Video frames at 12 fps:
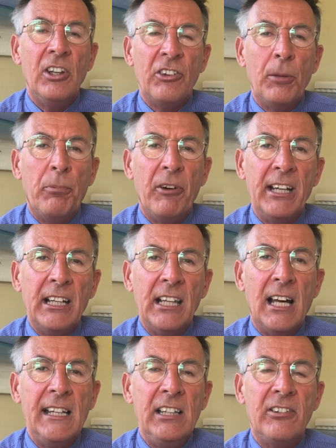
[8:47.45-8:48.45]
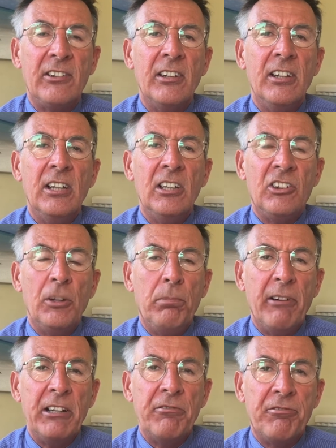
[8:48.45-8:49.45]
to bring light, to
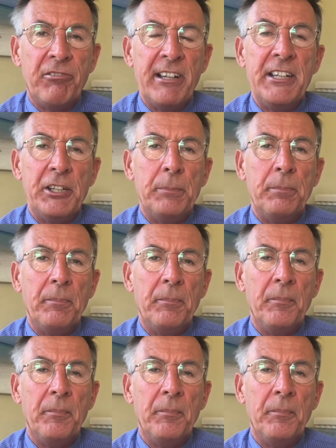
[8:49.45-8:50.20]
bring freedom.